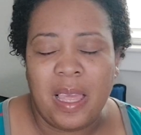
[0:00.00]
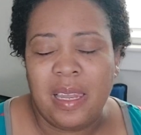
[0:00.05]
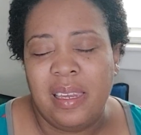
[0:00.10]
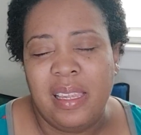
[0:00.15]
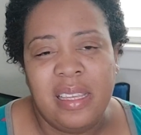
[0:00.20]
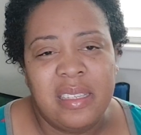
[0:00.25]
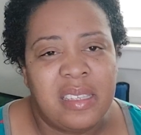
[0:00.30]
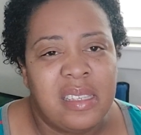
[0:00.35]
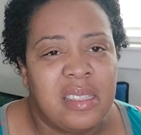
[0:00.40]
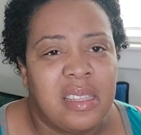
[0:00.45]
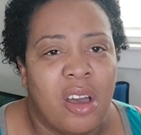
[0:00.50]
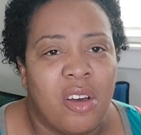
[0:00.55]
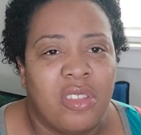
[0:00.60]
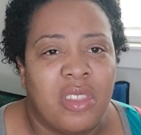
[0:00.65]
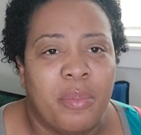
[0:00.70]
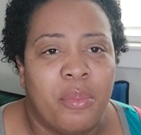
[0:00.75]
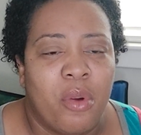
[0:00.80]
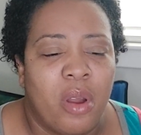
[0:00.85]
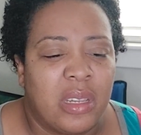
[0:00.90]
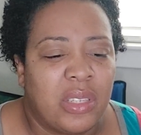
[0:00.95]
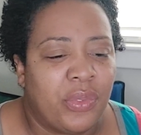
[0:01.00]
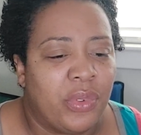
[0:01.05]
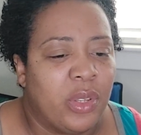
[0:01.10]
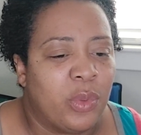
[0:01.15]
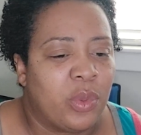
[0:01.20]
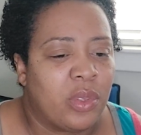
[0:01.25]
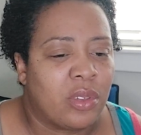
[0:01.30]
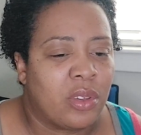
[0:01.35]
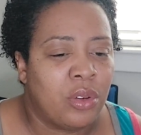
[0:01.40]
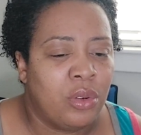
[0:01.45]
Lindsay thought that Mark's friend
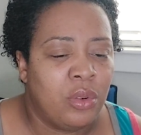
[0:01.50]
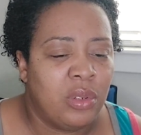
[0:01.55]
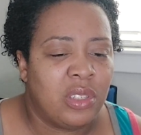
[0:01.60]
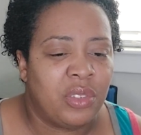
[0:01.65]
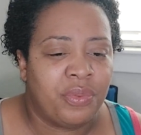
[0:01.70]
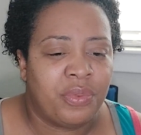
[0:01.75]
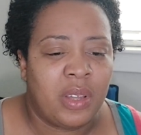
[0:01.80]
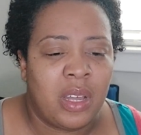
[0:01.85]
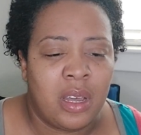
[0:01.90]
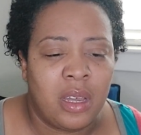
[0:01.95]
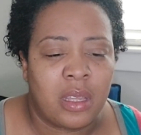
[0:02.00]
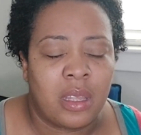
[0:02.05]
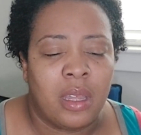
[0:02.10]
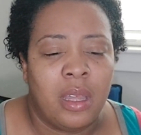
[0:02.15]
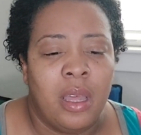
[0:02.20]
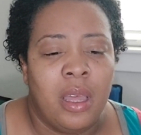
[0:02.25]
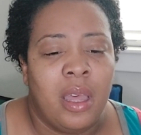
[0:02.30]
was cool as fuck.